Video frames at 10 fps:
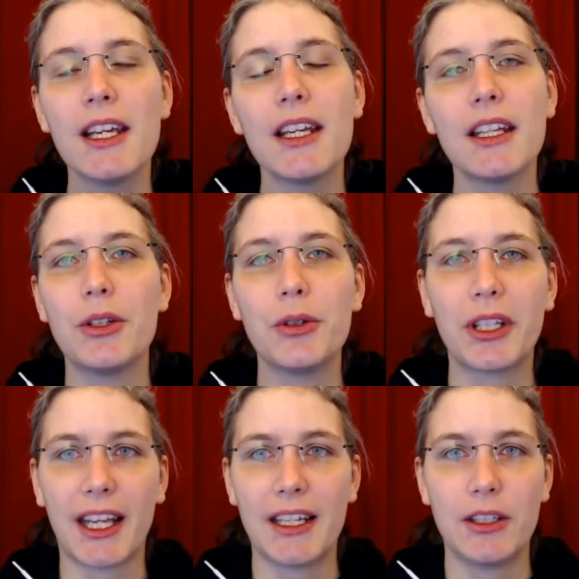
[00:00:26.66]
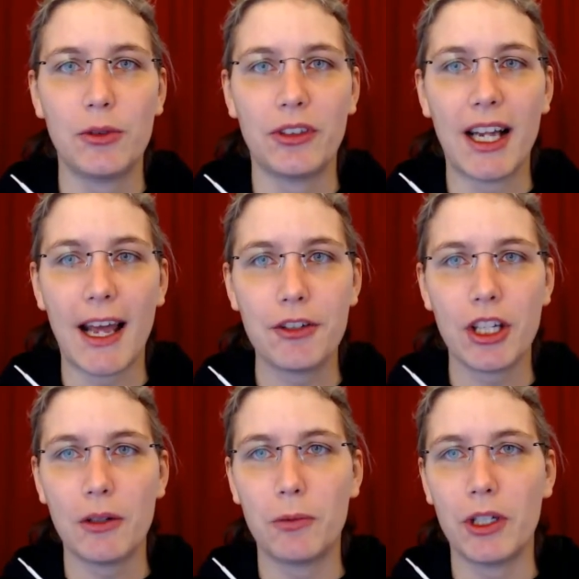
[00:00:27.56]
You can use the live
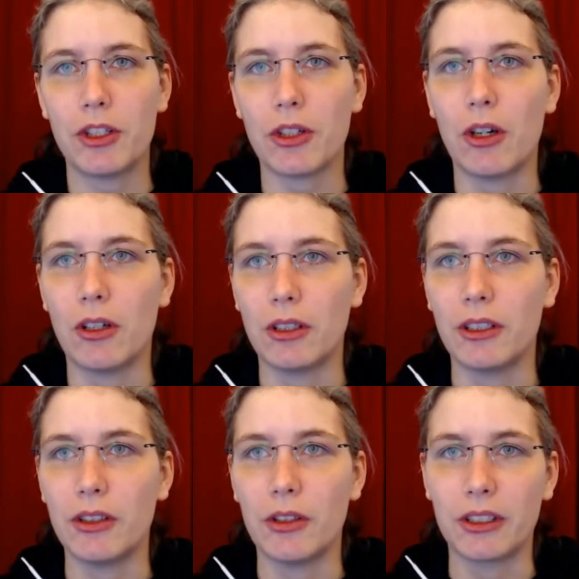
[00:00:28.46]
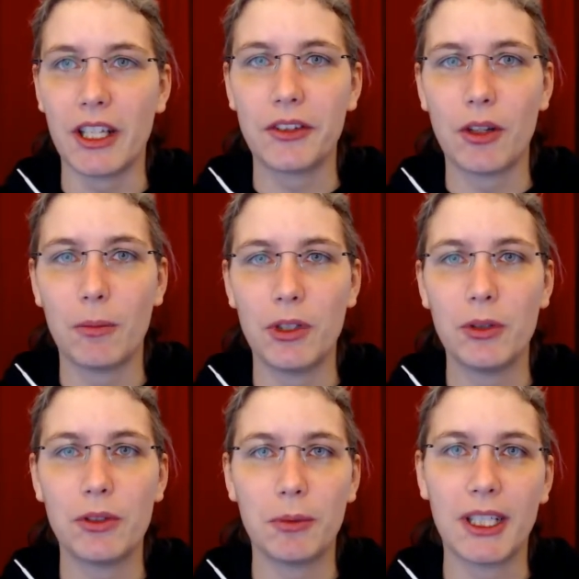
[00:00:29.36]
chat, which on your desktop
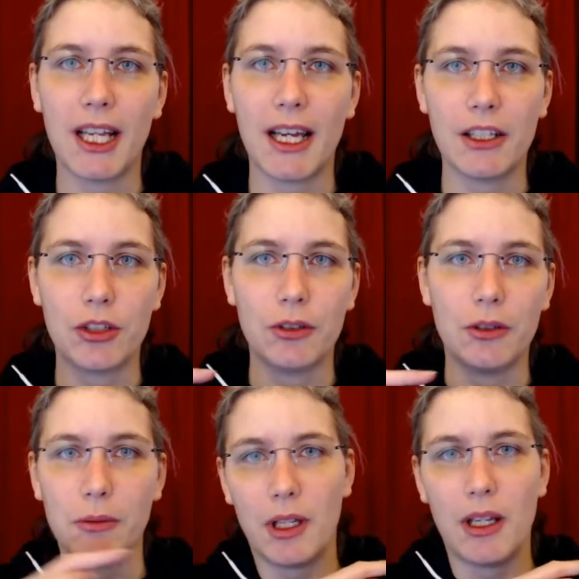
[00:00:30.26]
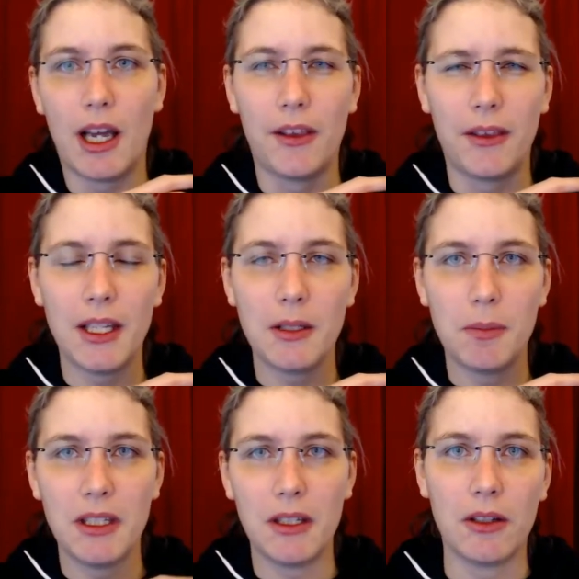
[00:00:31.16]
YouTube client should I think
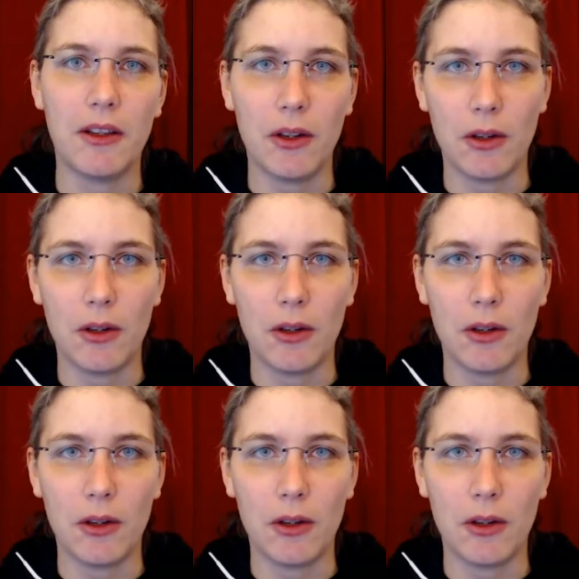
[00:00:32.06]
be uh,